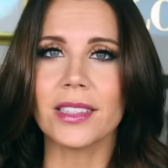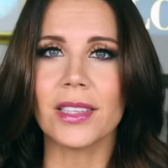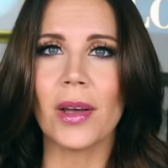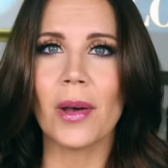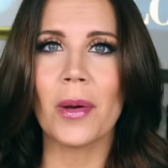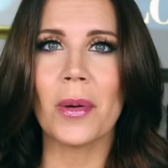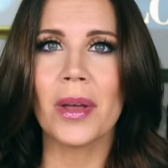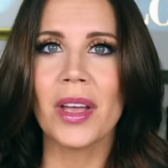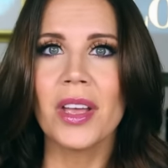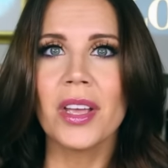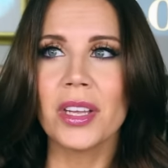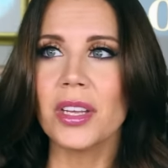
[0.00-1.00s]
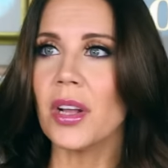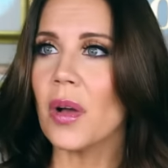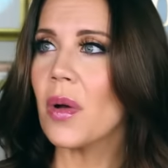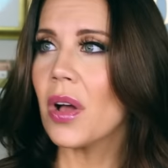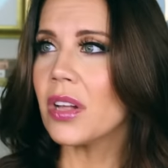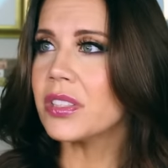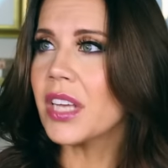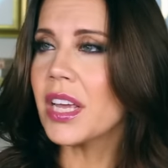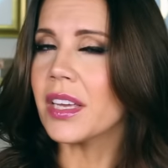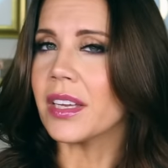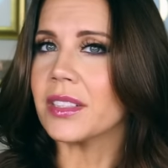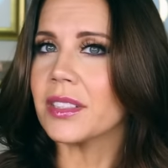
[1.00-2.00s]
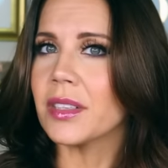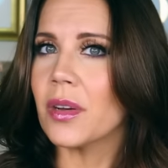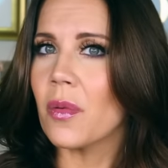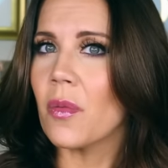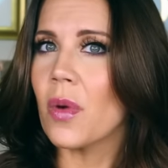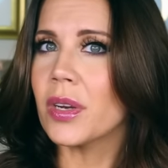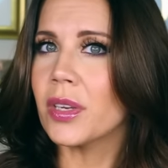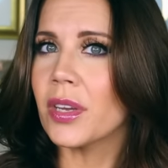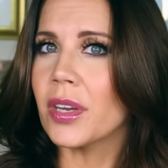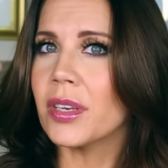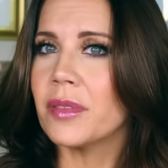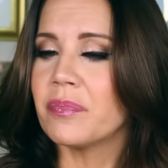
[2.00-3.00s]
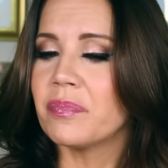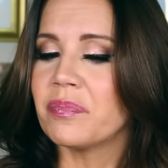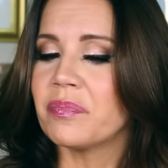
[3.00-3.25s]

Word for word: So, you know, I'll take it. One good,